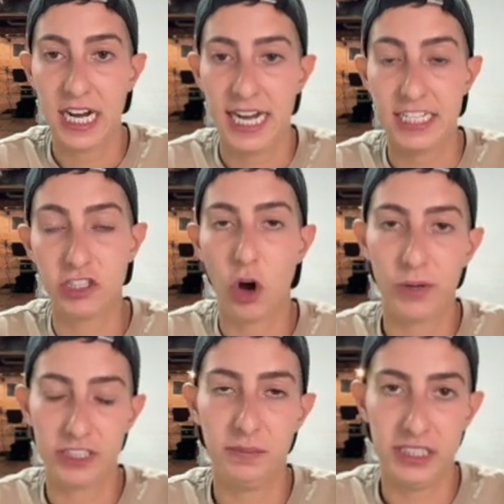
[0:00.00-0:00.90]
is
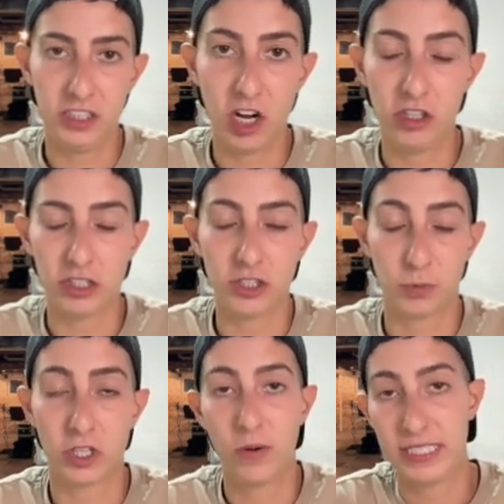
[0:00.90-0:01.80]
going to be null because
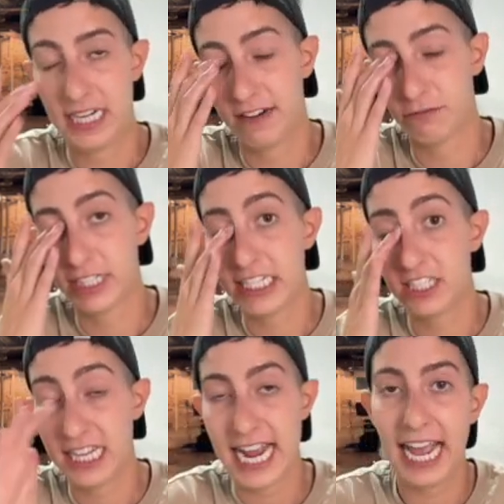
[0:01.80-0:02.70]
we're going to have
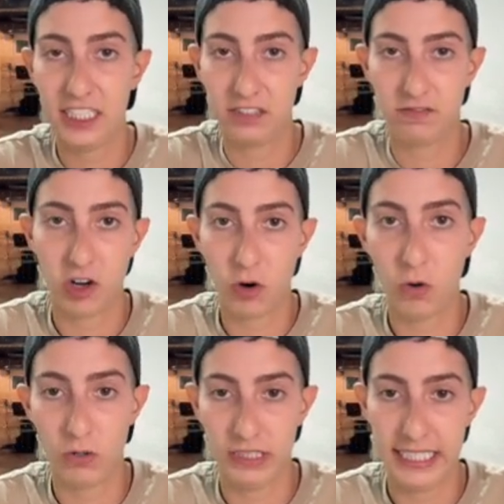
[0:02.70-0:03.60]
reached the end of our
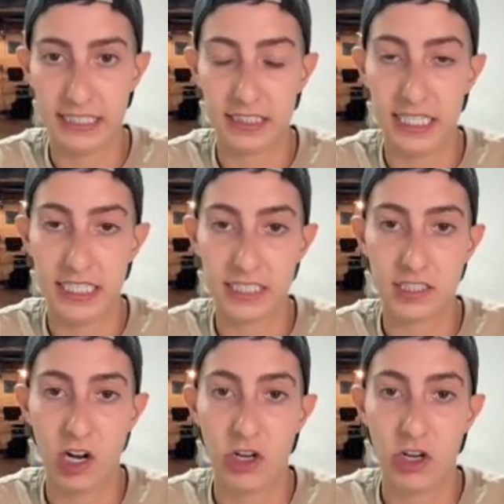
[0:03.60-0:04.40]
old linked list.